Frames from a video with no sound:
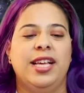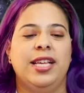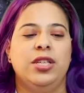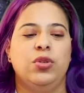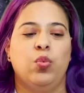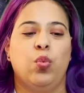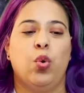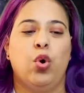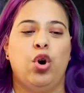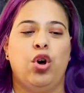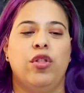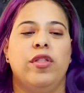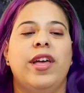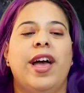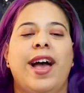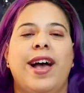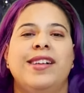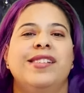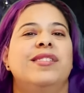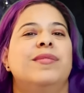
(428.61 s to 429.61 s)
his world
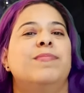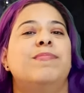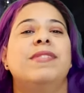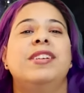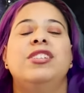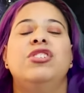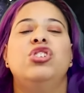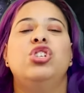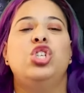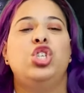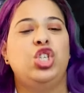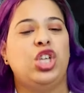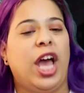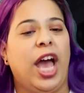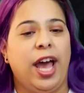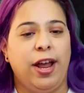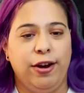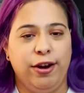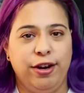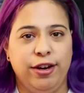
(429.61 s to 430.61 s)
has been
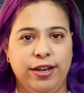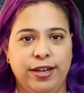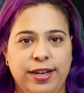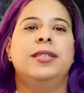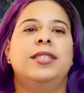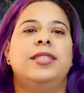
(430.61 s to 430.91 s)
shattered.